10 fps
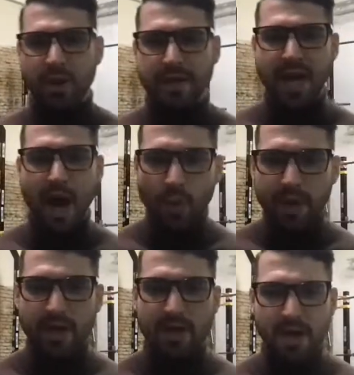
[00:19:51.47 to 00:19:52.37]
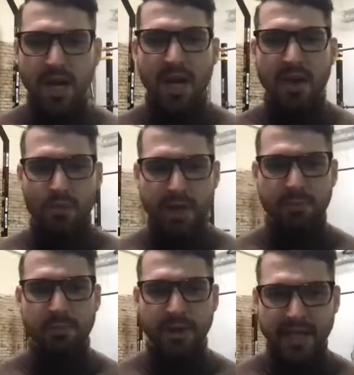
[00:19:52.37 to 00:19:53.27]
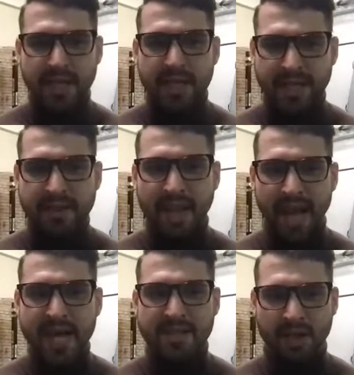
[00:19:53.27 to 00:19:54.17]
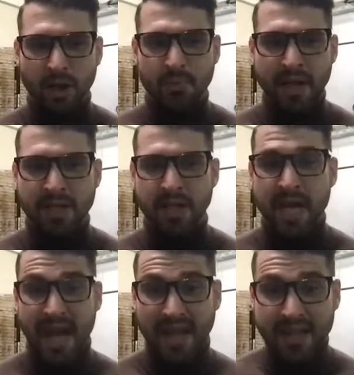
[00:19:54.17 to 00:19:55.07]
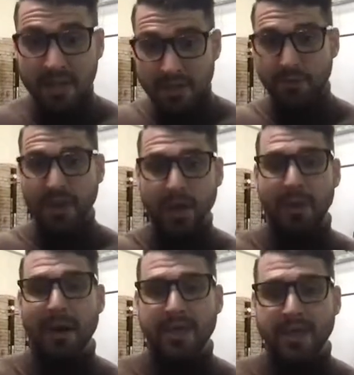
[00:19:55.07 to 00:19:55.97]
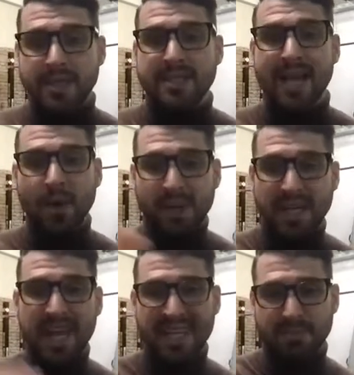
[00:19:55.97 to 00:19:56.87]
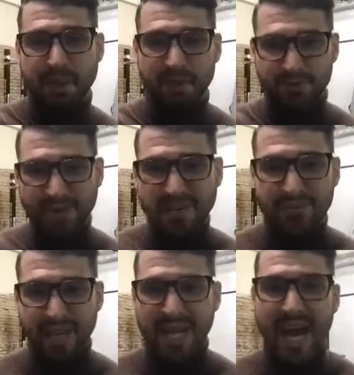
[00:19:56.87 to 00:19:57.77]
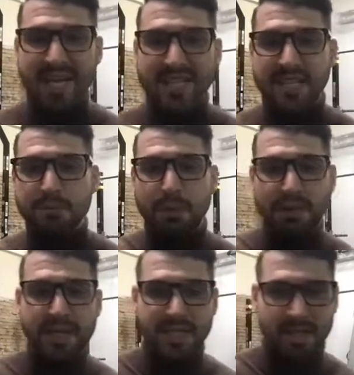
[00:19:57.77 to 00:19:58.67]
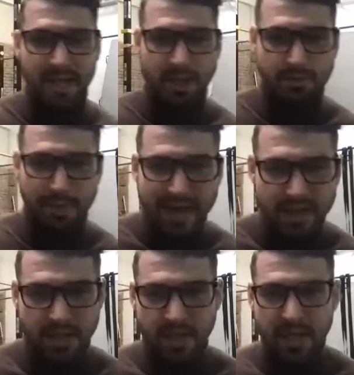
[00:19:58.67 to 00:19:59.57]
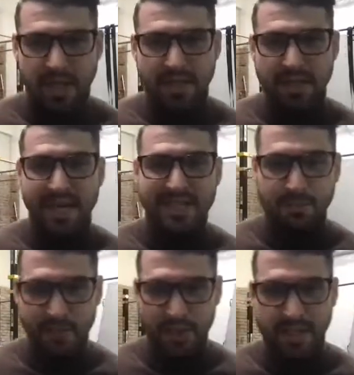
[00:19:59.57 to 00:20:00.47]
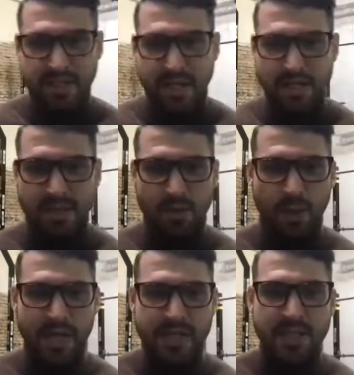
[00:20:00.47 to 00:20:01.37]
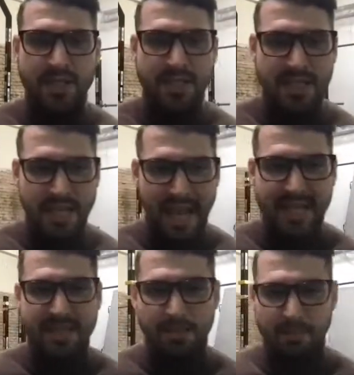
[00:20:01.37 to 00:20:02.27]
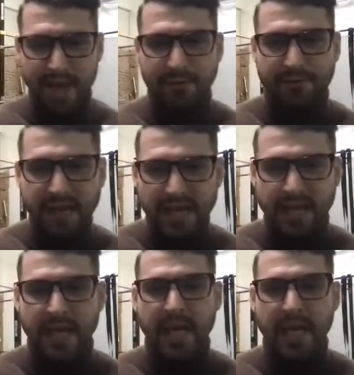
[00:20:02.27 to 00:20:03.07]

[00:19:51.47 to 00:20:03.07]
And now we are we're bringing in the lats a lot better. And the good thing about it is now that he has a better feeling for the lats, his pulling gets a lot better, especially technical wise. He just gets a better feeling.